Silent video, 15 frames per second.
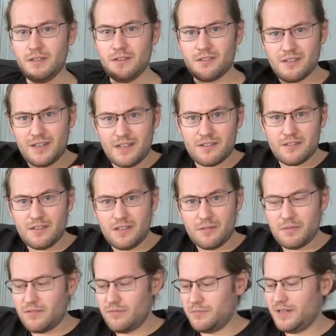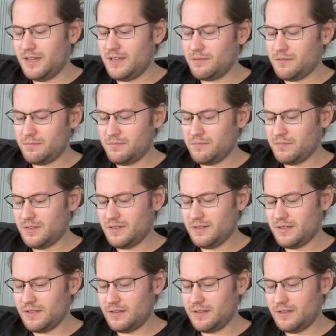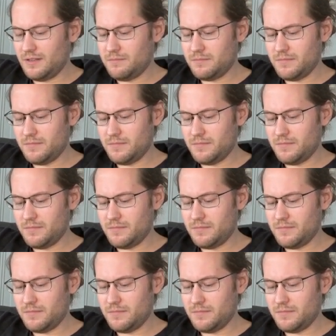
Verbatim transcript: So that's a little bit of my little